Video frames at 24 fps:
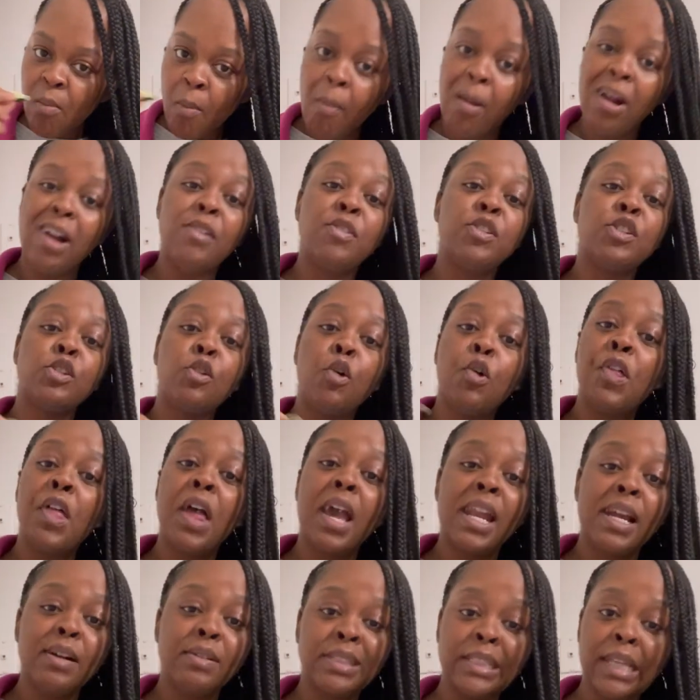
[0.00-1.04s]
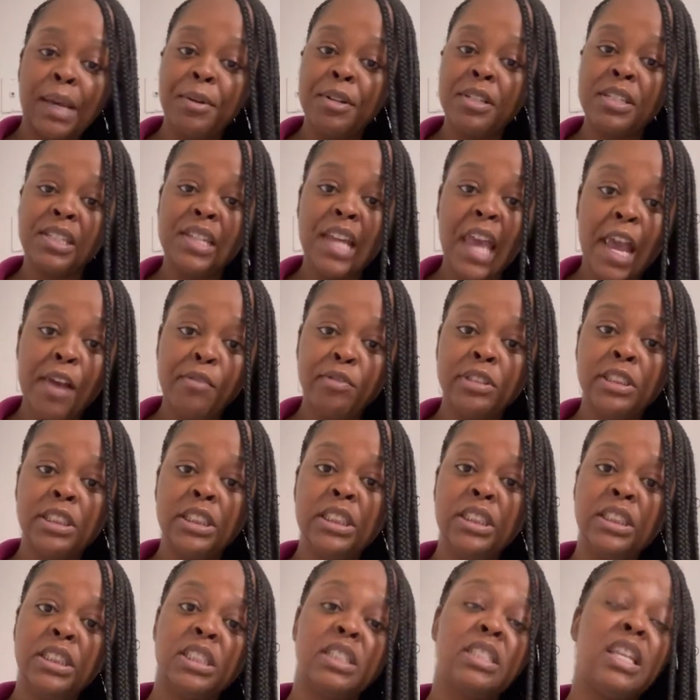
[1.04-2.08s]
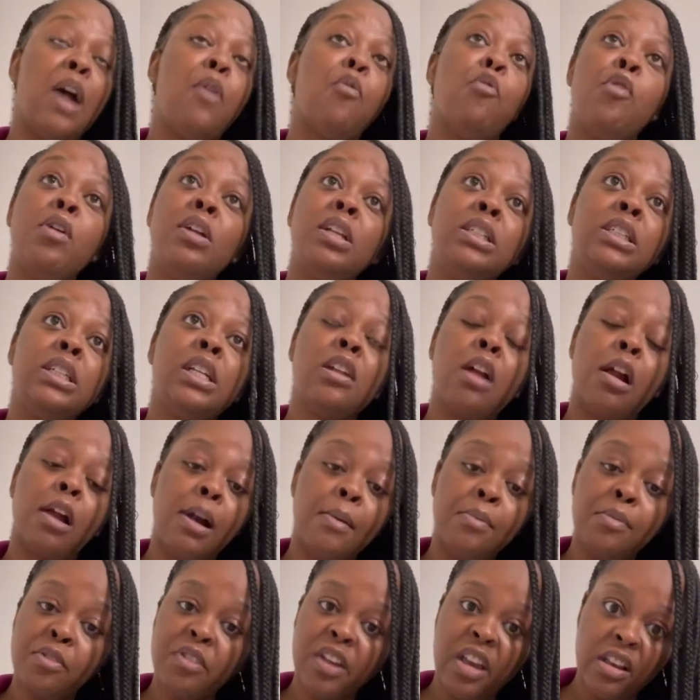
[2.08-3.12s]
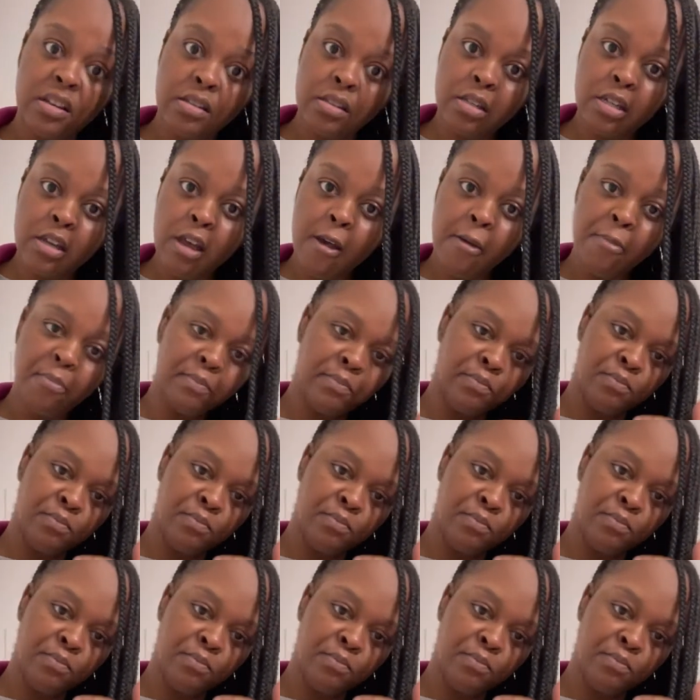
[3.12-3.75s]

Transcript: I was so glad I was able to snag one of these because I wanted it a couple days ago.